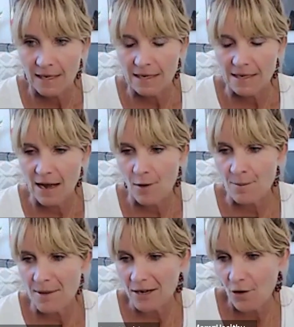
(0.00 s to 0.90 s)
Now, a
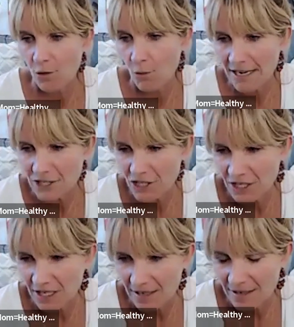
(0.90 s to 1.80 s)
big
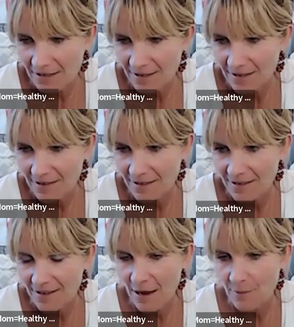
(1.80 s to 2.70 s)
question
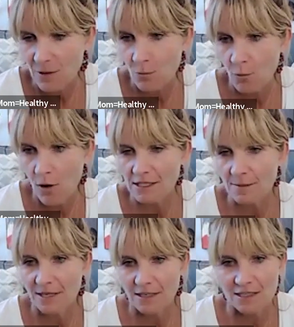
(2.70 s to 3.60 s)
that we want
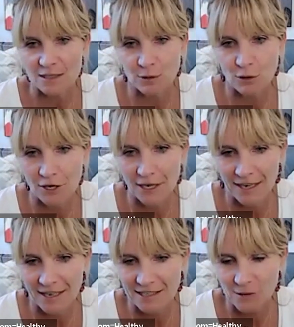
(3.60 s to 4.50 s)
to be
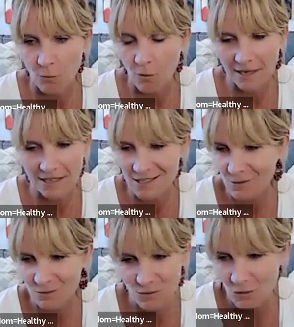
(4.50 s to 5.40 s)
exploring is, what is
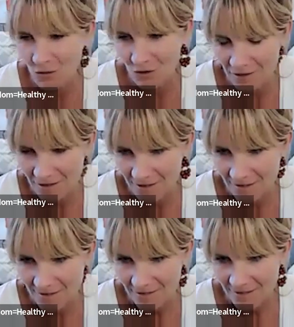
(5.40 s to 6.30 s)
the rule
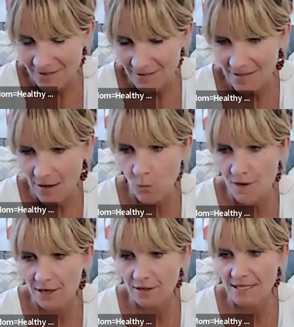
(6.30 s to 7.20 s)
that
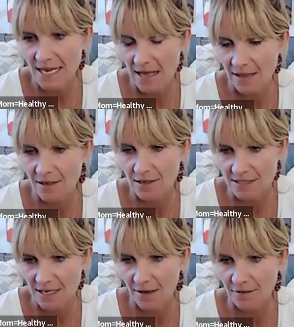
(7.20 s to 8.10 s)
we are telling
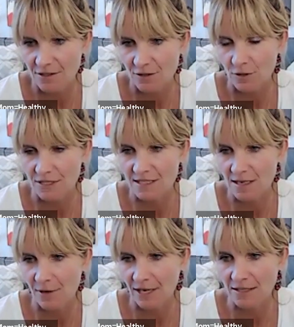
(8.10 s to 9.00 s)
ourselves, or
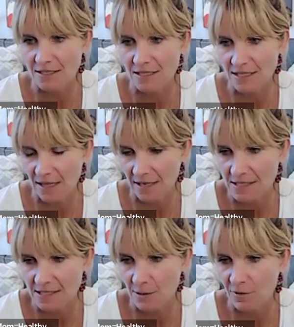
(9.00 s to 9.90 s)
someone else is telling
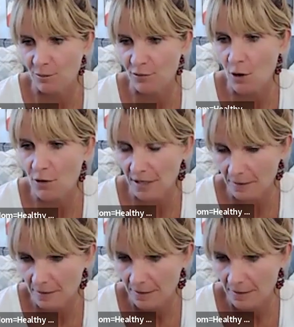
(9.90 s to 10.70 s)
us, that we've broken,